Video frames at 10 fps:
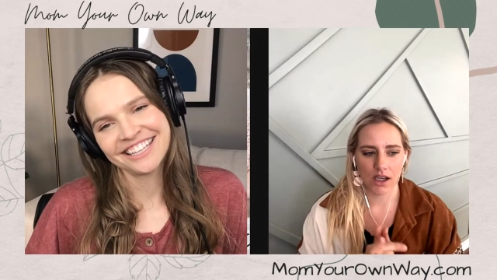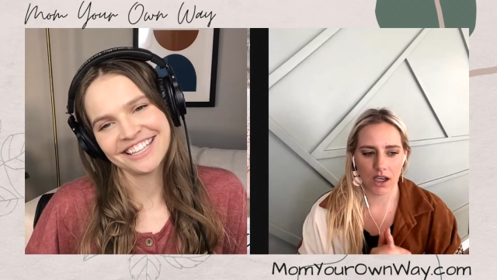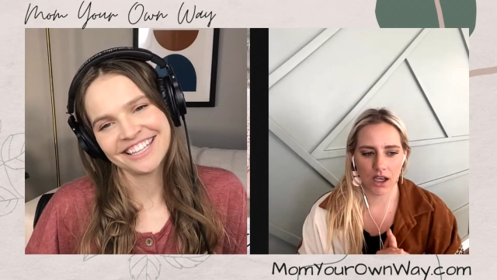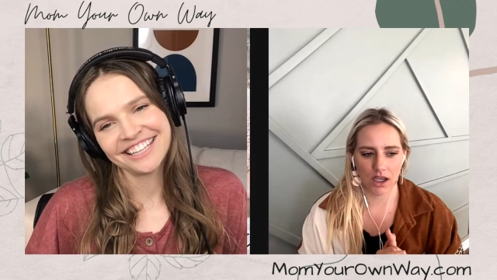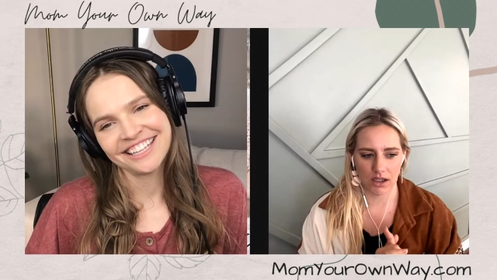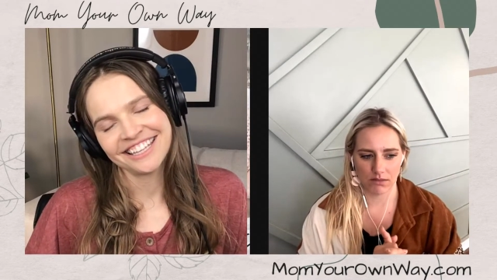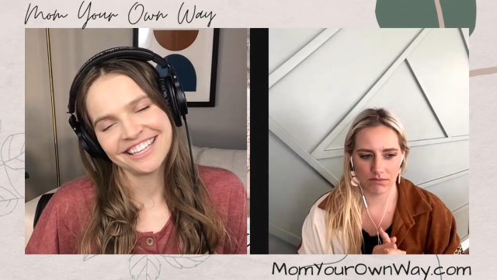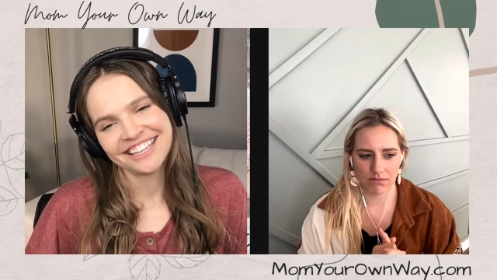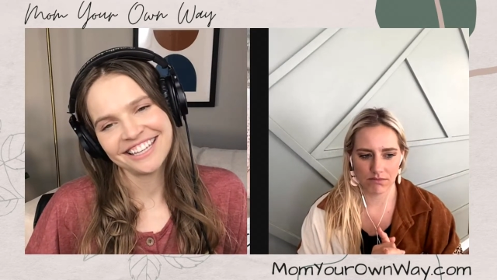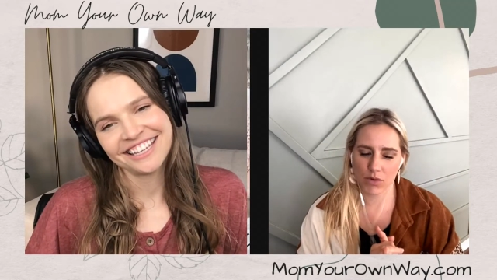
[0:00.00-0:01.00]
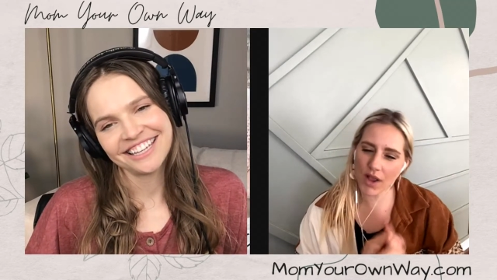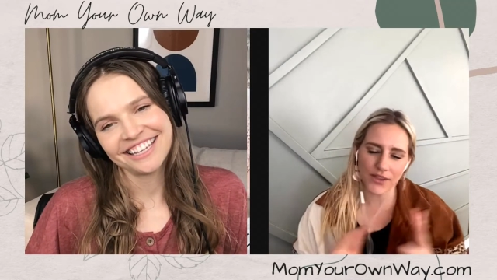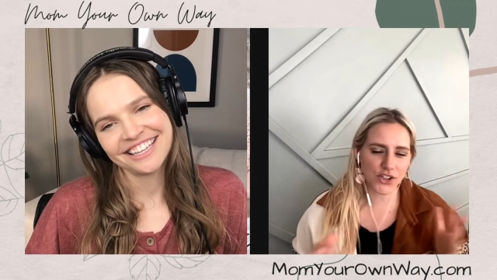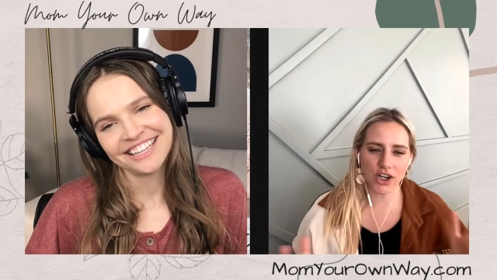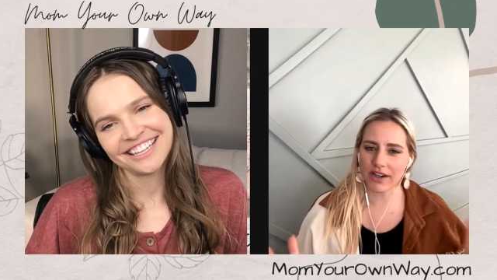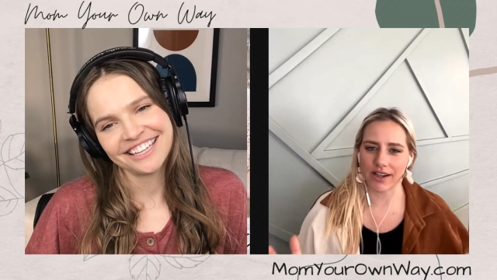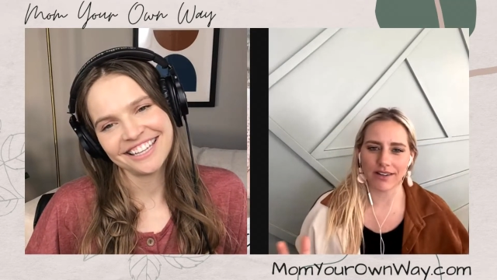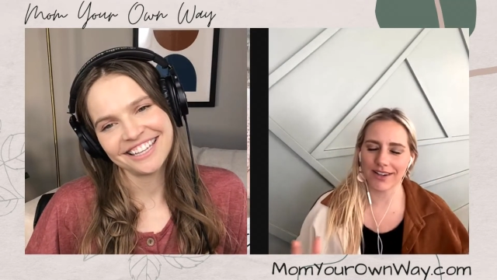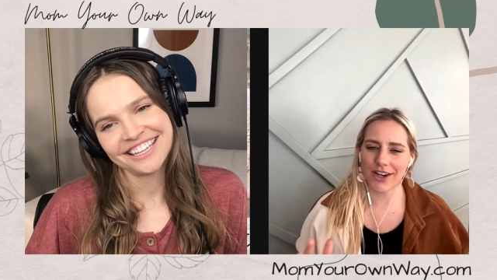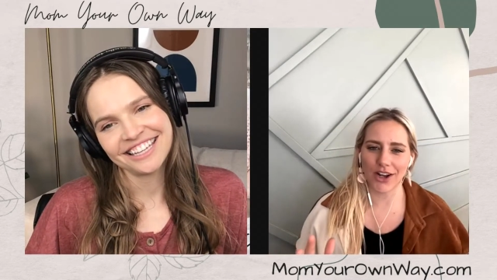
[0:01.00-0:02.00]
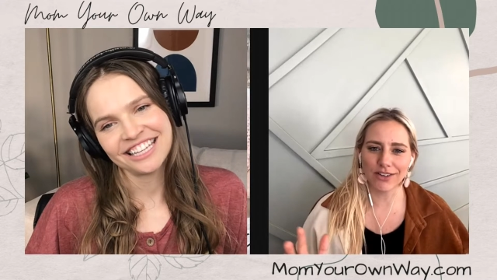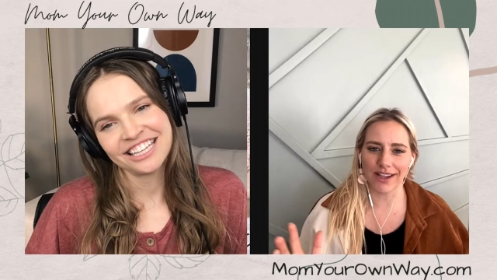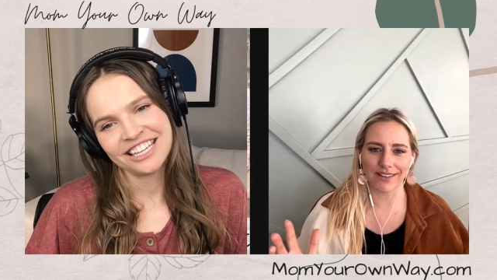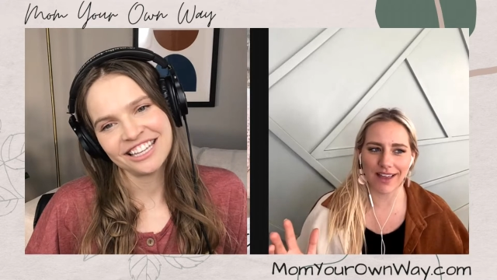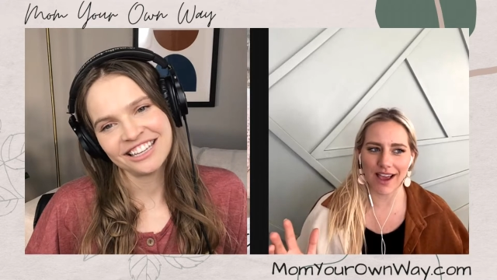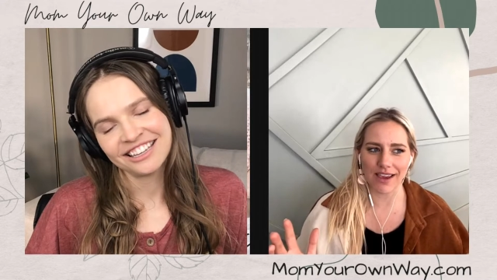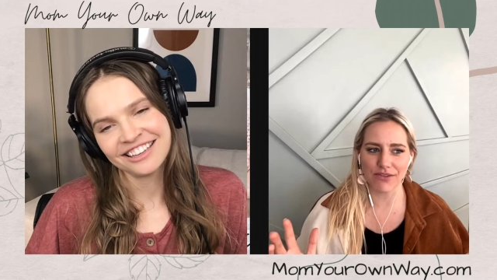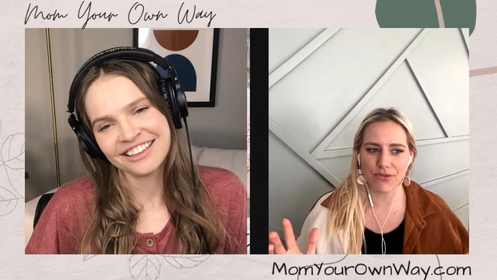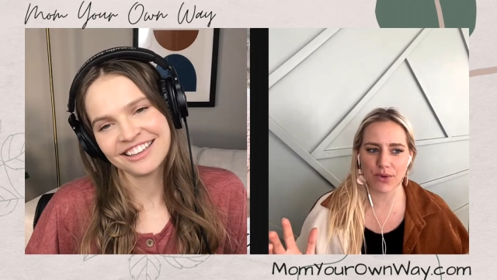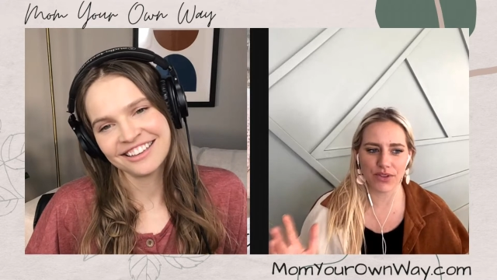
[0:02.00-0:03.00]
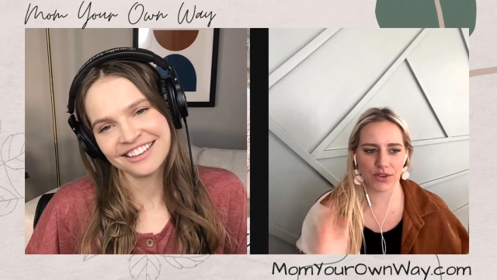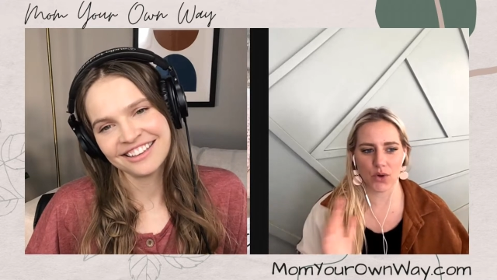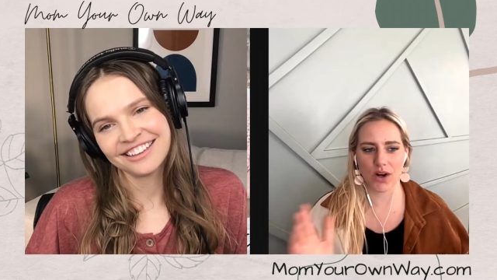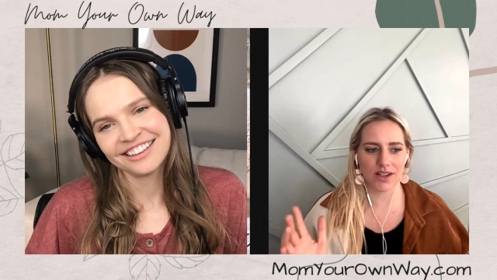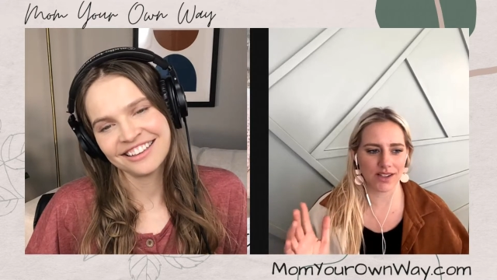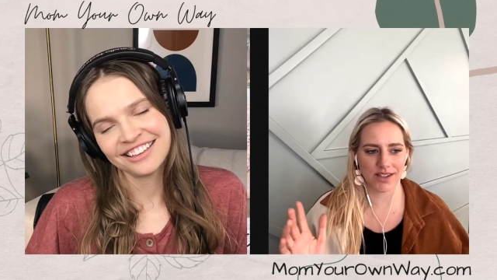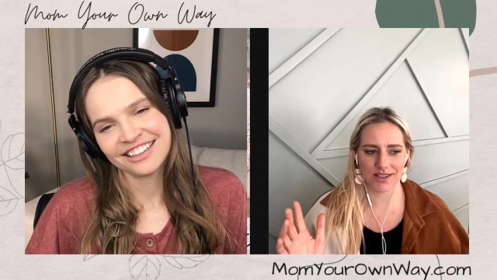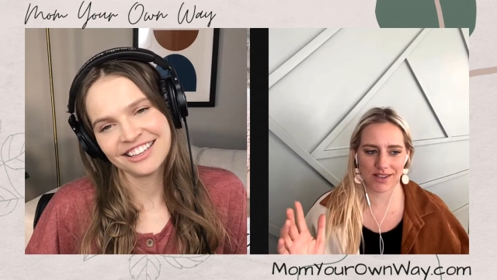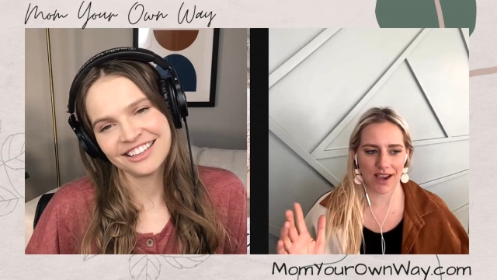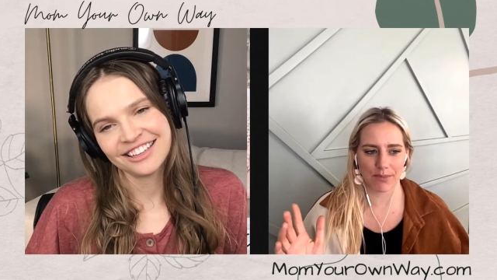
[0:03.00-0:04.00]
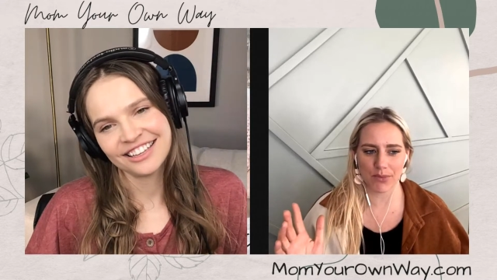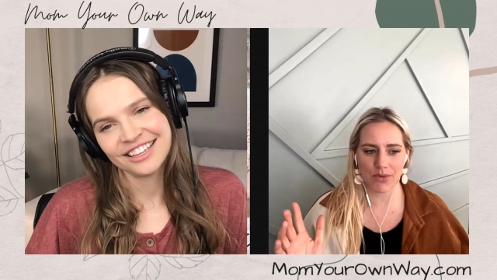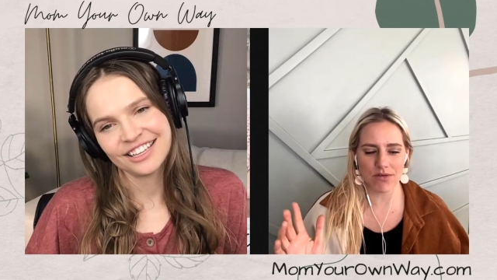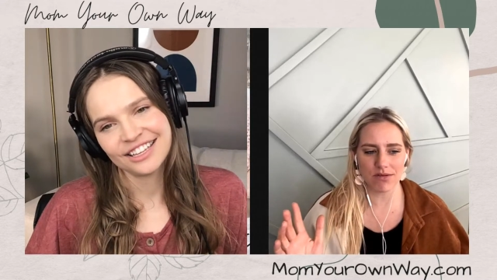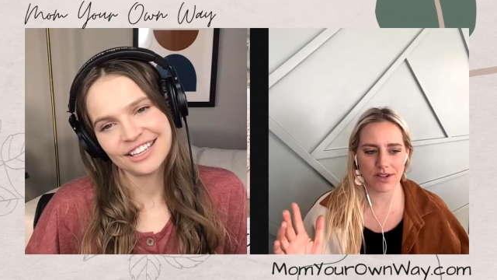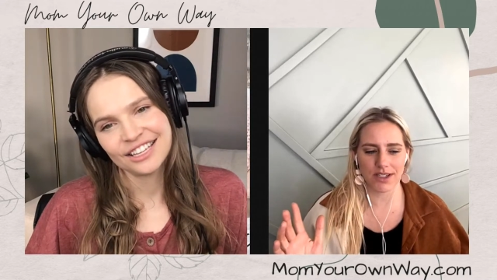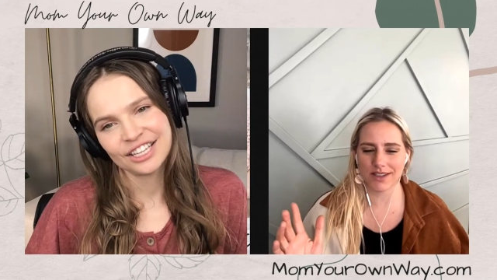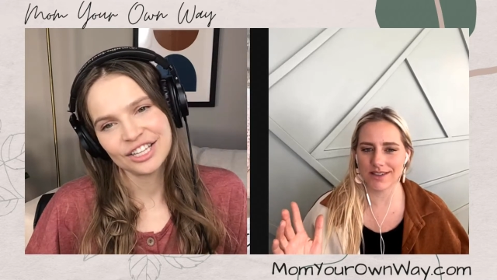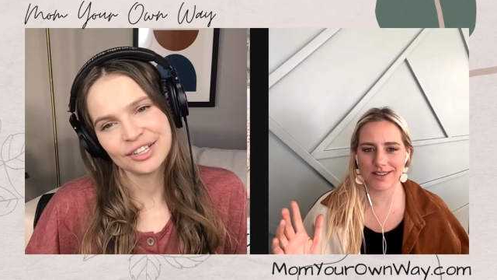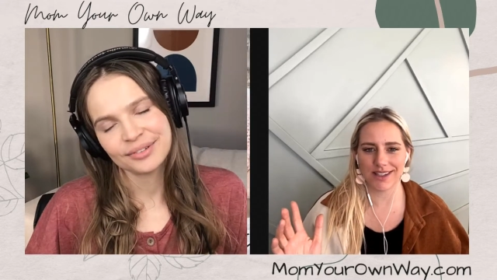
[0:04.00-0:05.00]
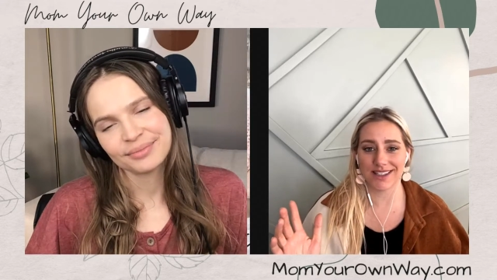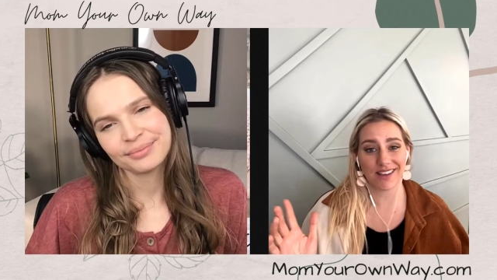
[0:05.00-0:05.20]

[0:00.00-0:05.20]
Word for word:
Speaker 1: Um, we're on the journey, you know, like life with the Lord as a disciple is, is a